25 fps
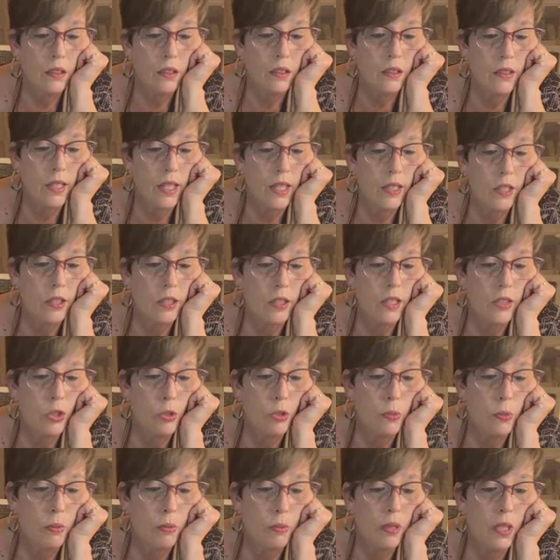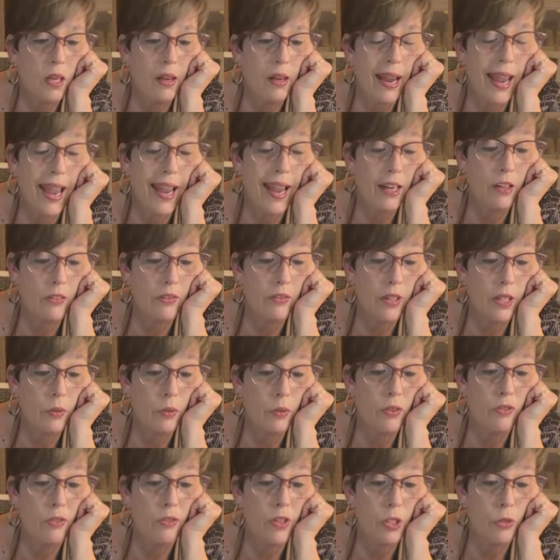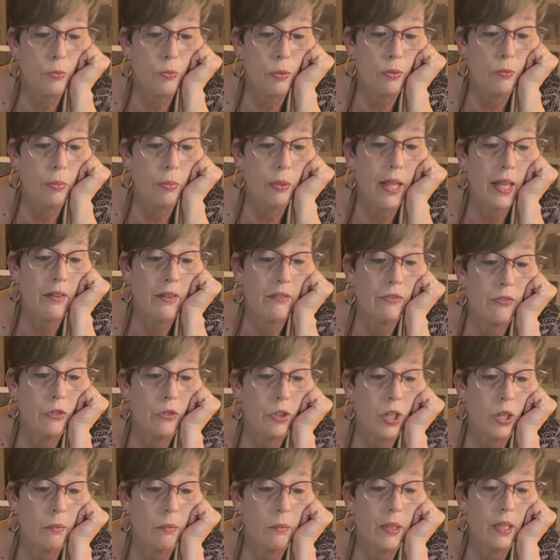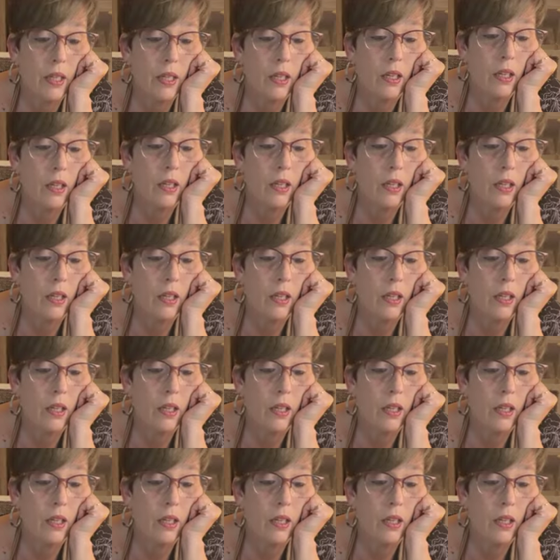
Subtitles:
Is that there's people that are aggravated with Facebook platform